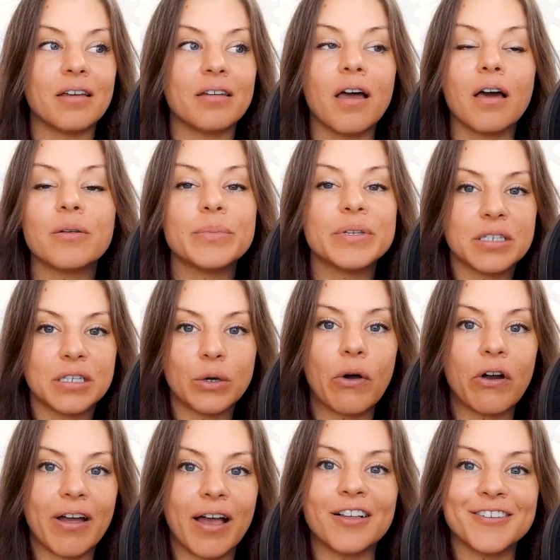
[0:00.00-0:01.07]
anonymous
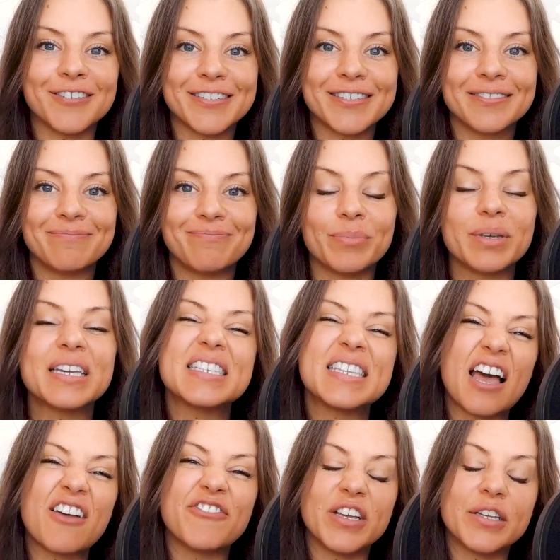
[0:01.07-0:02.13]
URLs, because
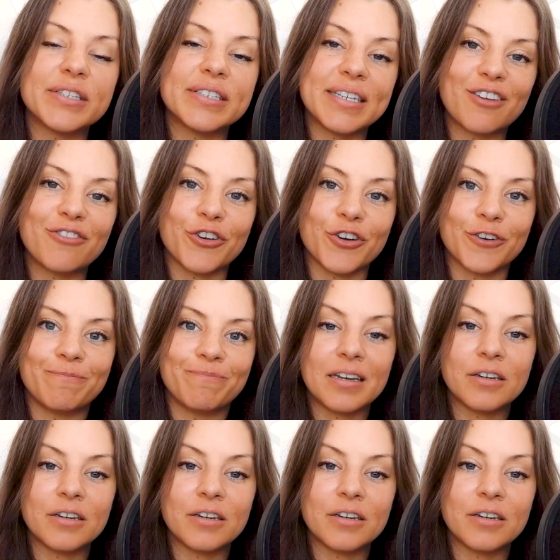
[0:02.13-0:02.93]
that felt safer.